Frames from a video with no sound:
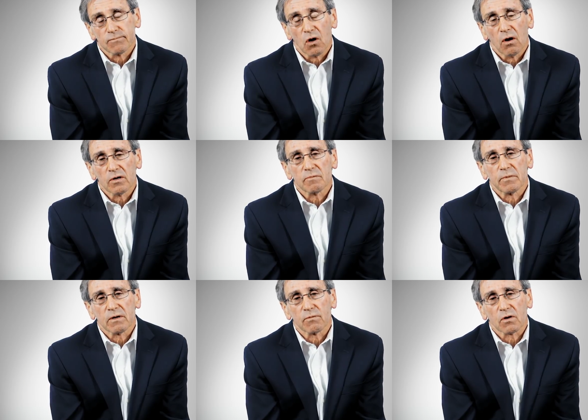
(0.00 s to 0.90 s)
haunt
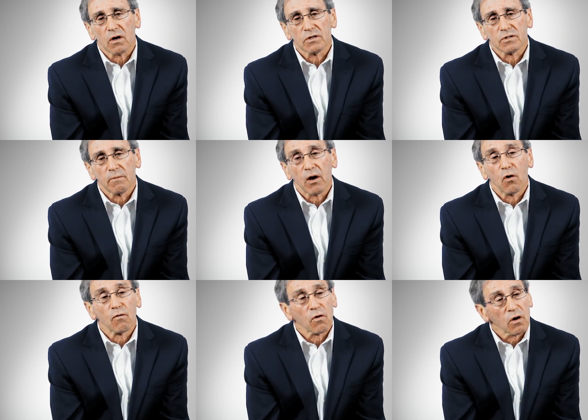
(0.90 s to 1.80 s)
me in regards to my
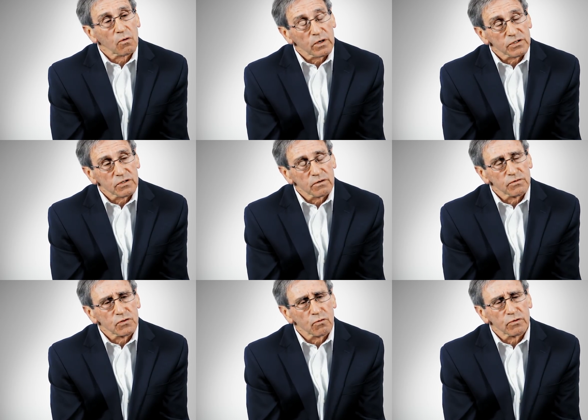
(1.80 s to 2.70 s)
overall question of
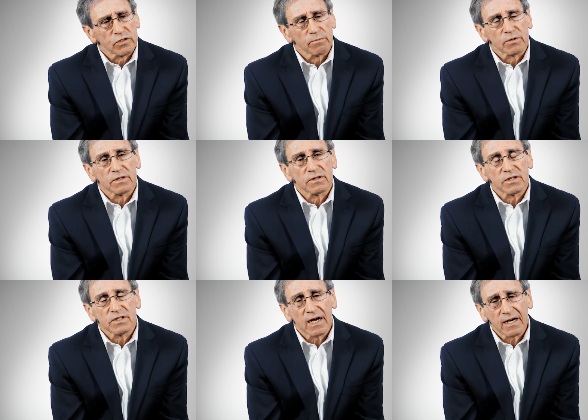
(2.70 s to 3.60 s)
stewardship. The
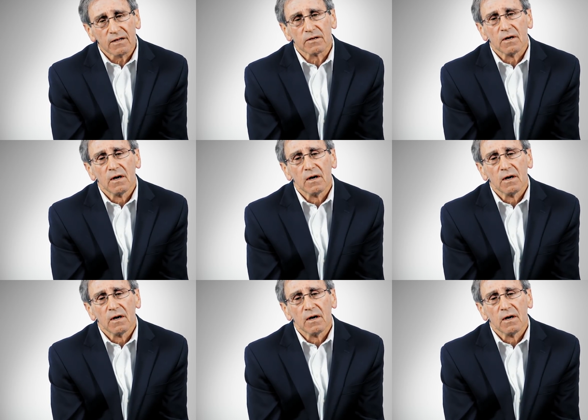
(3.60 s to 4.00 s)
second